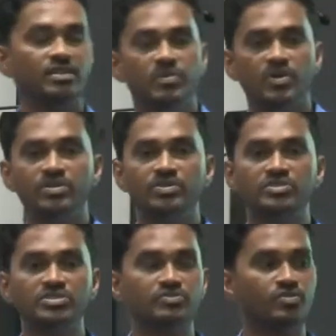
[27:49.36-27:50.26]
about
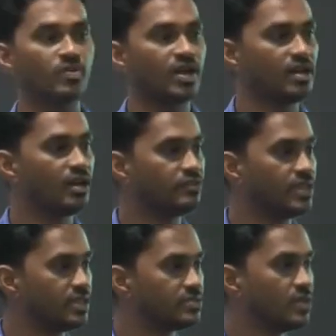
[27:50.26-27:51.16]
nutrition for 1.5
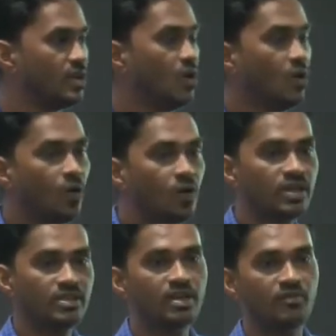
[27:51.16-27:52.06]
days.
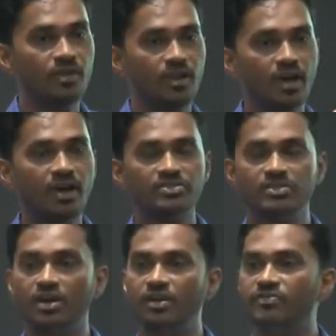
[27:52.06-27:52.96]
Only in the last
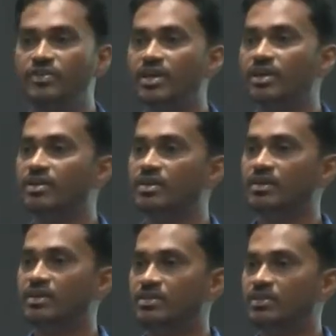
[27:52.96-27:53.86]
half day
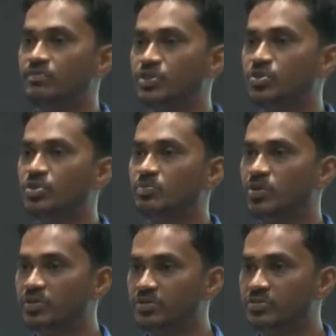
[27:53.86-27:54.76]
that we talked
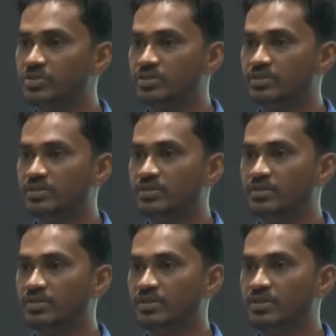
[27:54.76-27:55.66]
about nutrition.
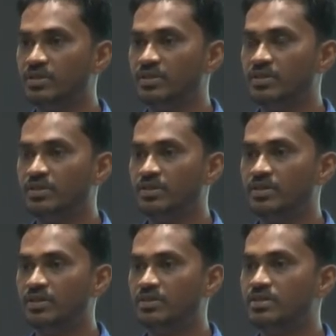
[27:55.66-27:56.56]

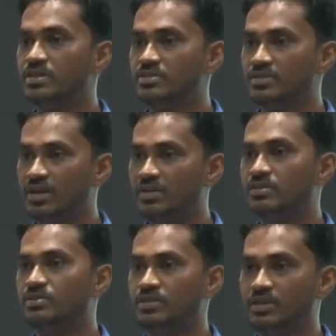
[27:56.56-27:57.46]
And they
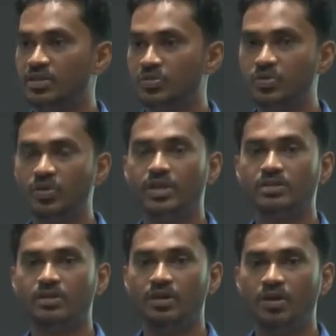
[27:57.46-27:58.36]
started
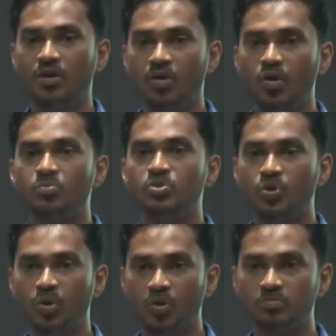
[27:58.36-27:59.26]
going home to
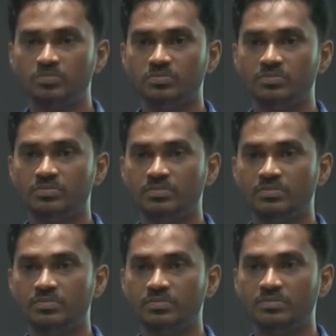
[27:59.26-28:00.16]
home,
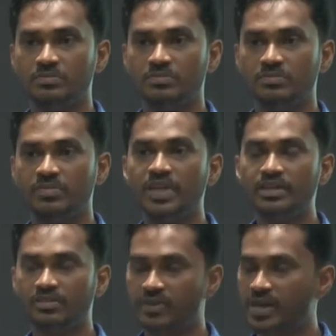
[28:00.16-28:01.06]

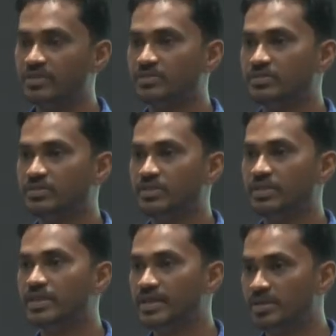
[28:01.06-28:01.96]
making awareness
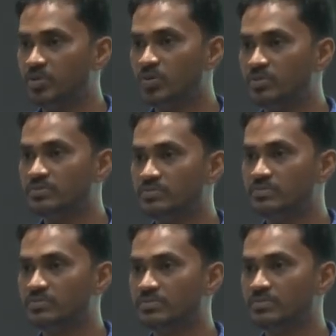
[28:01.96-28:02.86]
in their neighborhood.
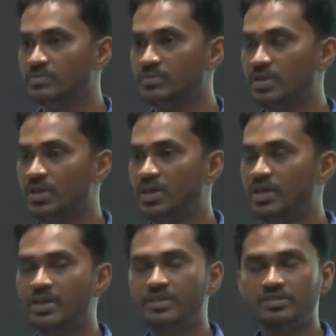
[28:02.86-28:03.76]

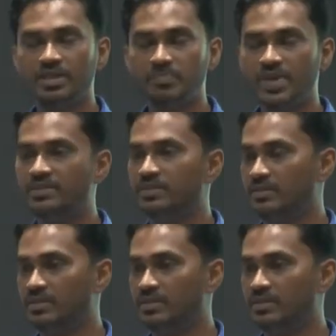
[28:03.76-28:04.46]
It's an amazing